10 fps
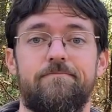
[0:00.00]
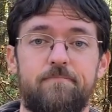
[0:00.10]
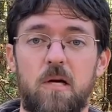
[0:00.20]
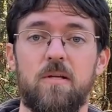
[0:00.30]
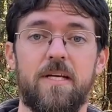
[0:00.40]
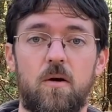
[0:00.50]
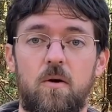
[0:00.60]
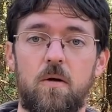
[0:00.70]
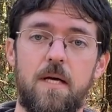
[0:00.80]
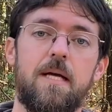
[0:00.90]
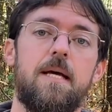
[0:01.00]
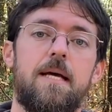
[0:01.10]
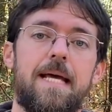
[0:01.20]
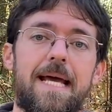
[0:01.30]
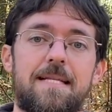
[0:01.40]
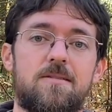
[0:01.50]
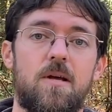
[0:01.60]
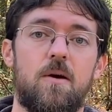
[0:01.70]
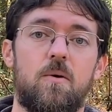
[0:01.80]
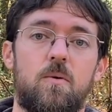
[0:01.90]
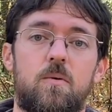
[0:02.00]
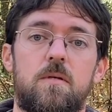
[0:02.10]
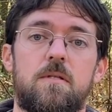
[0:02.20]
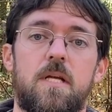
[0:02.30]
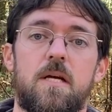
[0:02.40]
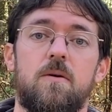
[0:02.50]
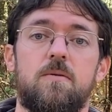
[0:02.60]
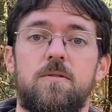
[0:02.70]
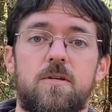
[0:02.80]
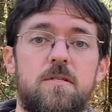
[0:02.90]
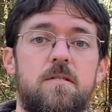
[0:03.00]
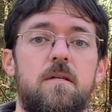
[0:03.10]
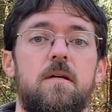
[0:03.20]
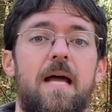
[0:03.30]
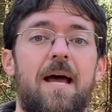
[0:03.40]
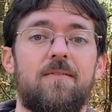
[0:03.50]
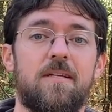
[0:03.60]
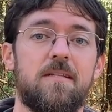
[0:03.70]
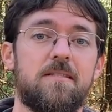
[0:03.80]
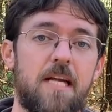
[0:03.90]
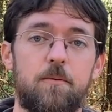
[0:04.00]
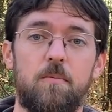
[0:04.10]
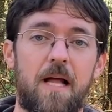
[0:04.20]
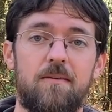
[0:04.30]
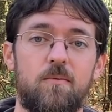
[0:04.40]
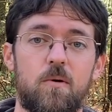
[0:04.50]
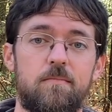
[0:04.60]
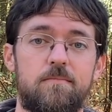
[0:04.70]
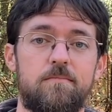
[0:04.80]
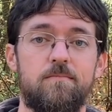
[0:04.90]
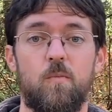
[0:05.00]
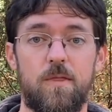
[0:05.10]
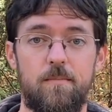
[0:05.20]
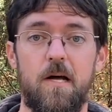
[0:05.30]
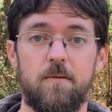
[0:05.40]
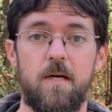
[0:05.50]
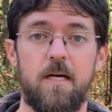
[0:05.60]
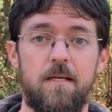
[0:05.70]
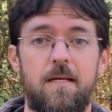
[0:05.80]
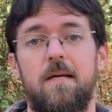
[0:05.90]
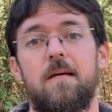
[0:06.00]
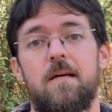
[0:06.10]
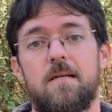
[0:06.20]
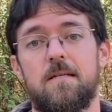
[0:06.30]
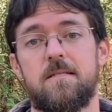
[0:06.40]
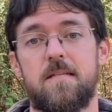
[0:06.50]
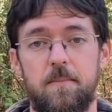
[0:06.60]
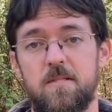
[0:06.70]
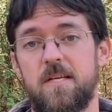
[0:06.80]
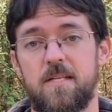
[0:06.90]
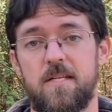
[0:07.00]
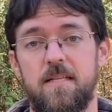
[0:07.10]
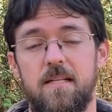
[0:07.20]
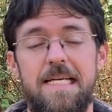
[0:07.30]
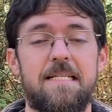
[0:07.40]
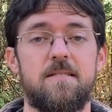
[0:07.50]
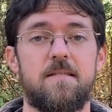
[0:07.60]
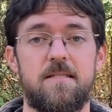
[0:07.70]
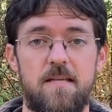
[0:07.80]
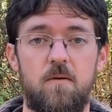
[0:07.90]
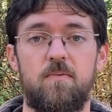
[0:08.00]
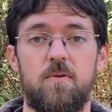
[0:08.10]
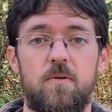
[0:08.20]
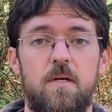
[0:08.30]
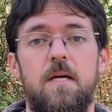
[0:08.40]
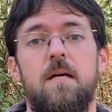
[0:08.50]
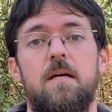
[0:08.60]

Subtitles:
barely at all. And so, just having a stable platform with the monopod, stabilization in the lens is helpful.